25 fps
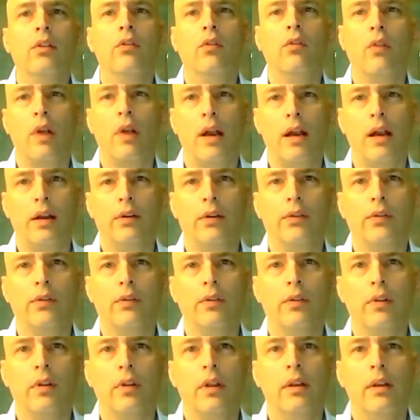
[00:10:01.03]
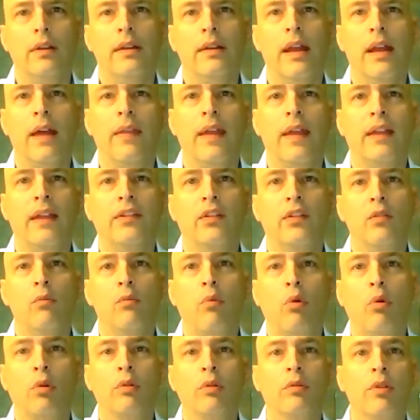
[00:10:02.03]
dryers. Now that's an
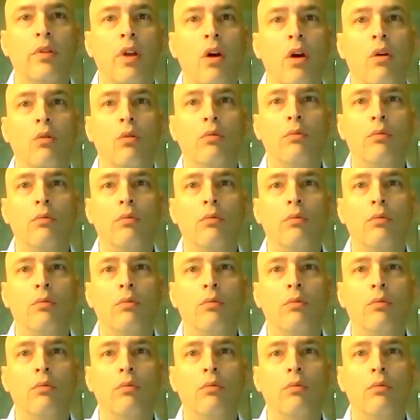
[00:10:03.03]
important note